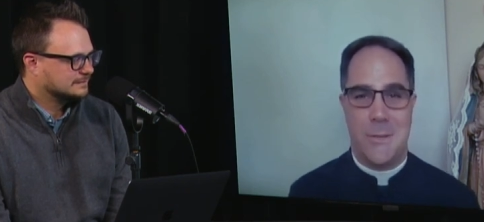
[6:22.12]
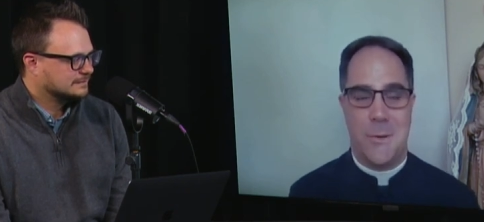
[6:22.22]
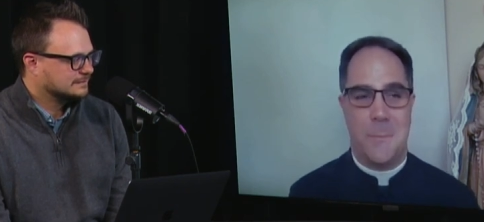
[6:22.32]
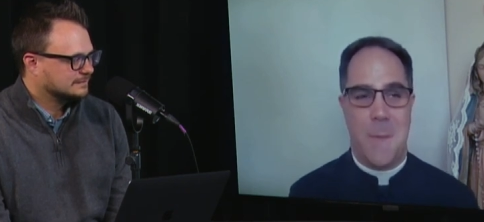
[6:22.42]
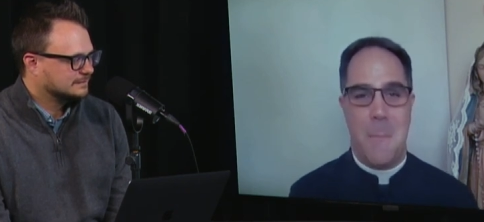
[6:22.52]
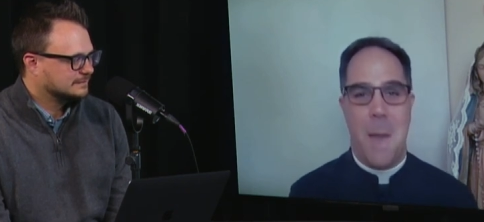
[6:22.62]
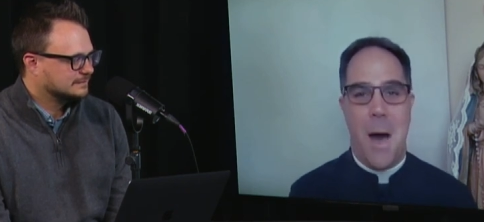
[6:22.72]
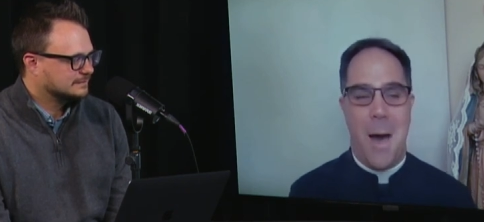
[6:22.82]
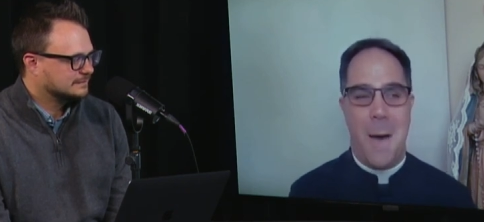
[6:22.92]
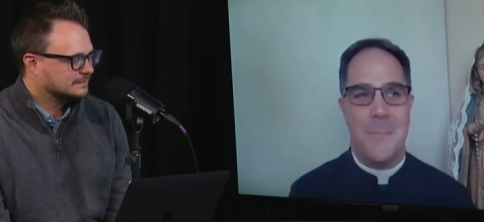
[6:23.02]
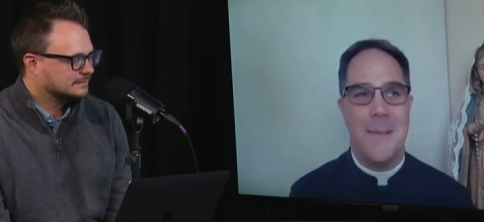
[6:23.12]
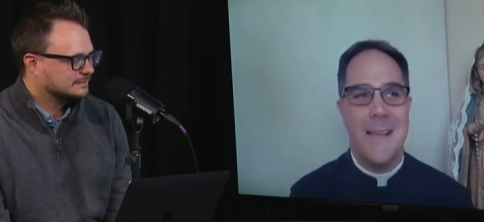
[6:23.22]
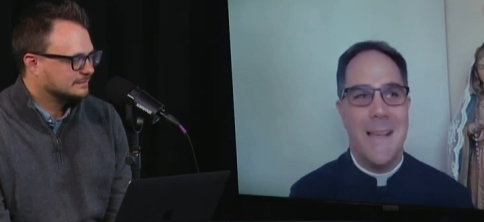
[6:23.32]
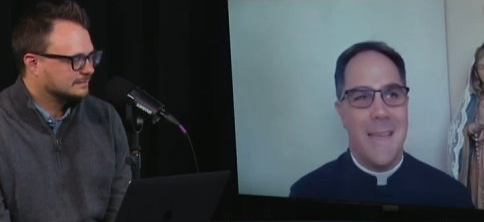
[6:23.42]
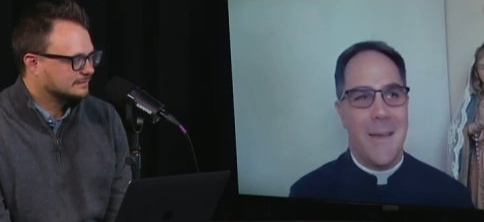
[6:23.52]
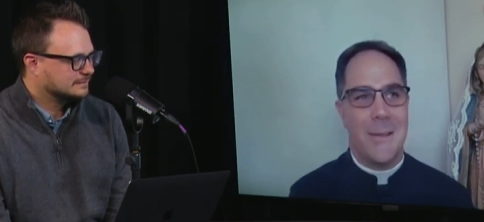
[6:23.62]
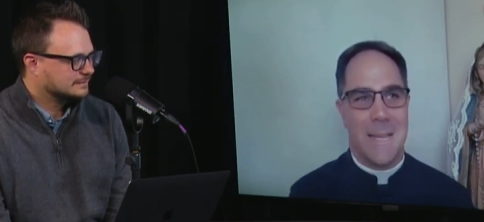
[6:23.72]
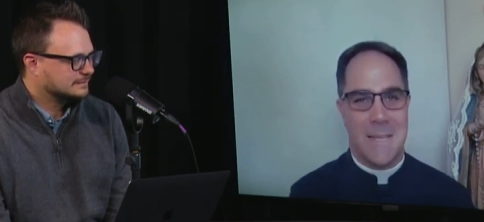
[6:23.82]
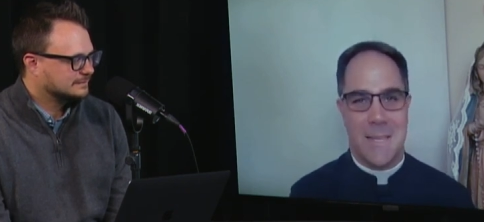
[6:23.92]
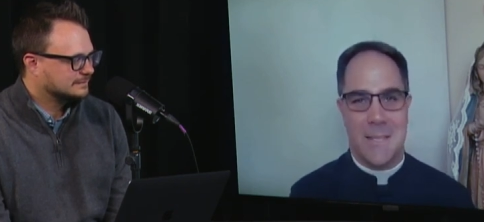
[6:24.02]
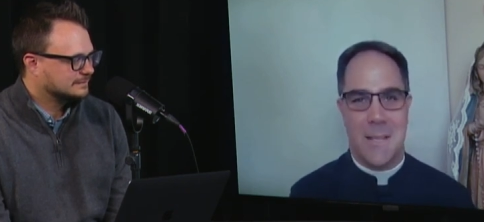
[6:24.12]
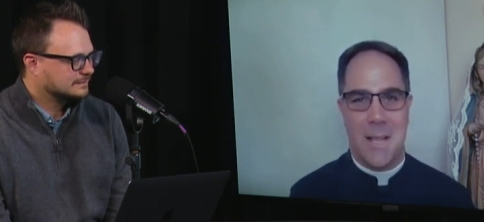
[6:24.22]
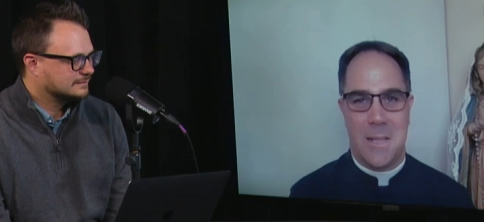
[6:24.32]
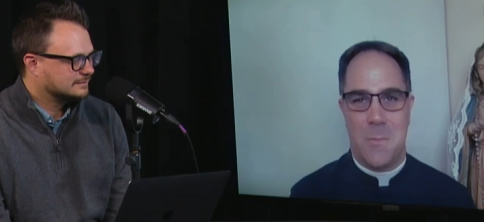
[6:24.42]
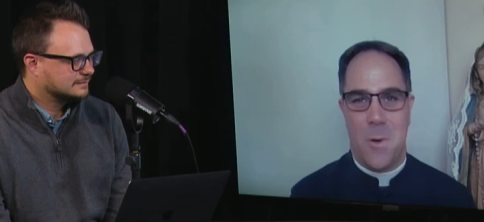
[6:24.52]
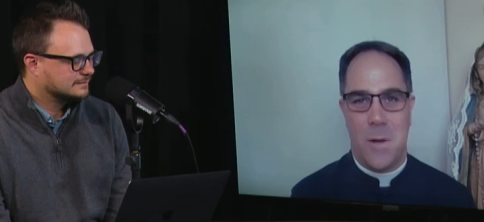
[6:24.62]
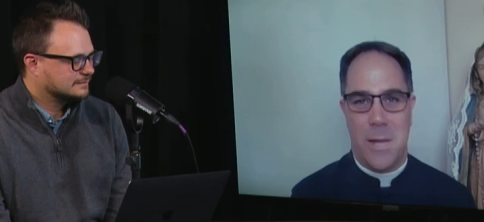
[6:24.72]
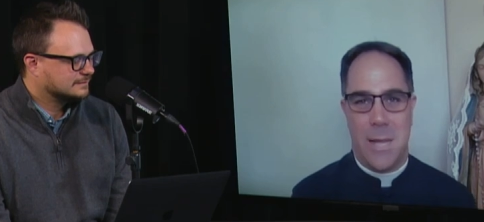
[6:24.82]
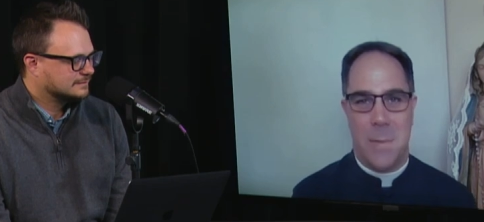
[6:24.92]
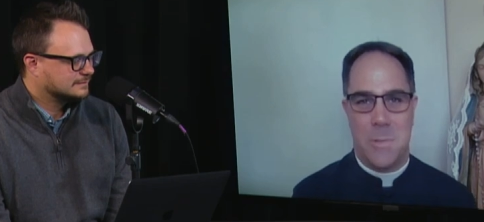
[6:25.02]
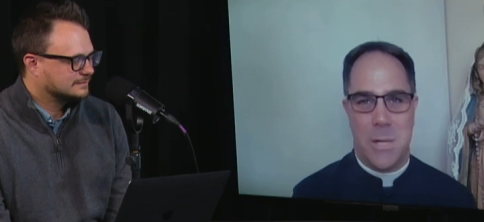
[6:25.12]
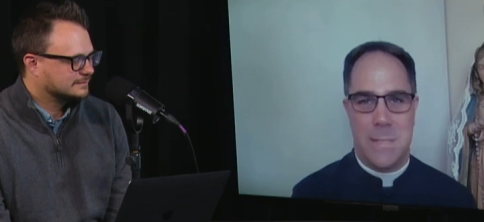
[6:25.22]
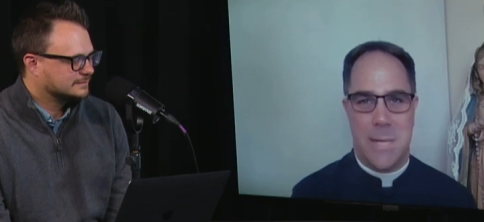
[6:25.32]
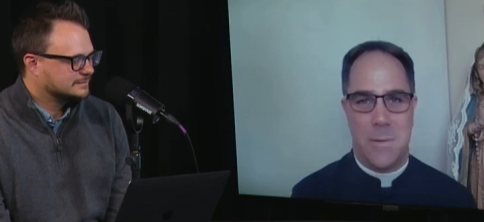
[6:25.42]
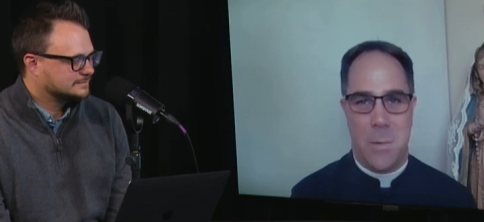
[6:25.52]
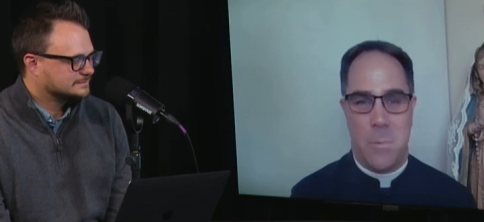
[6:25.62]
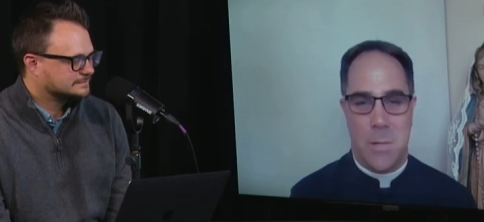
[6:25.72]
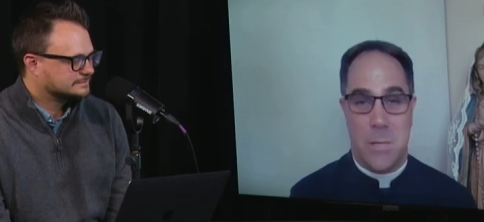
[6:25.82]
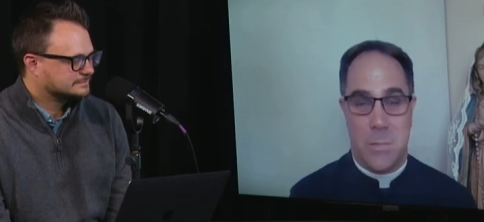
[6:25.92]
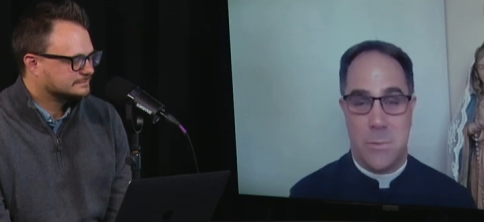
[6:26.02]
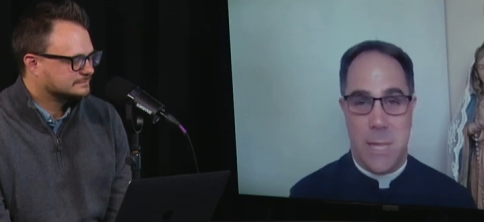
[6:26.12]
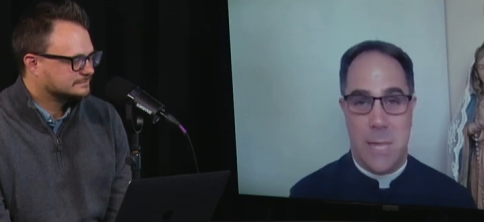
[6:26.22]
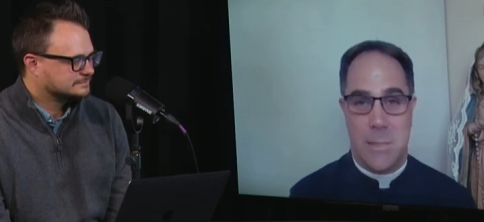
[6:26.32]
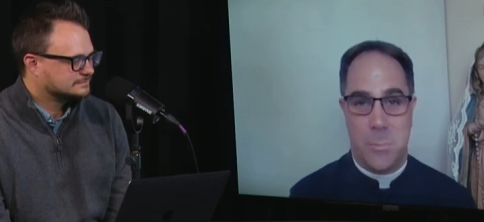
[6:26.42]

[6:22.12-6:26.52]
Speaker 1: My mom, you know, it's like six o'clock in the morning, and I'm trying to tell her I want to talk to a Catholic priest.